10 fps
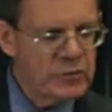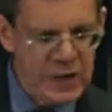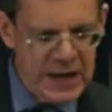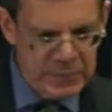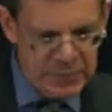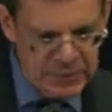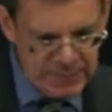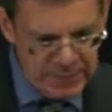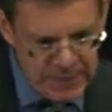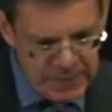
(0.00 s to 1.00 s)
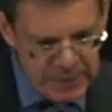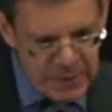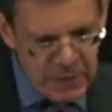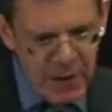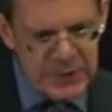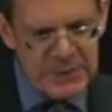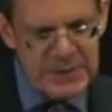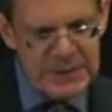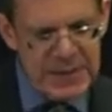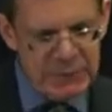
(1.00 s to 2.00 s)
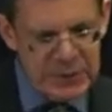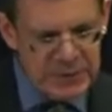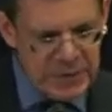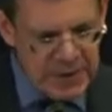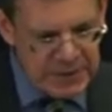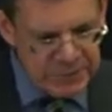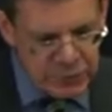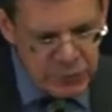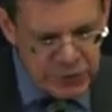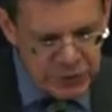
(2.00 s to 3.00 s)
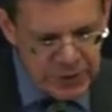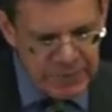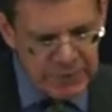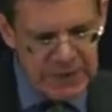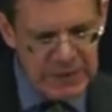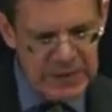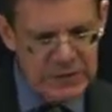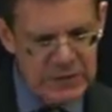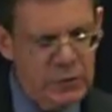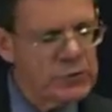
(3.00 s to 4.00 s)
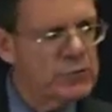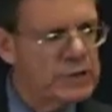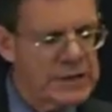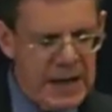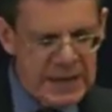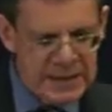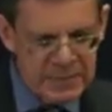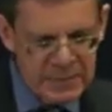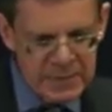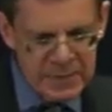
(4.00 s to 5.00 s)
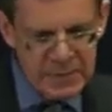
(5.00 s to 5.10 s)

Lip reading: credible. Ultimately, they would define the future of the Middle East. And those who denied them,